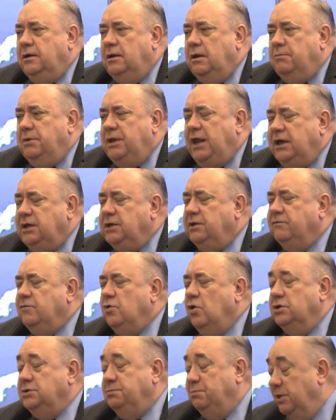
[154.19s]
Negative
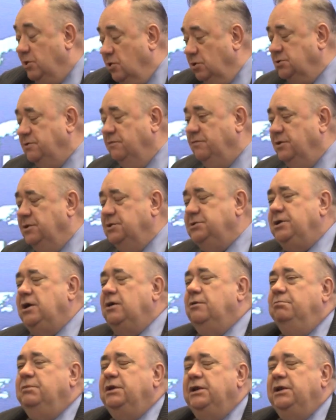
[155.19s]
consequences because of the result.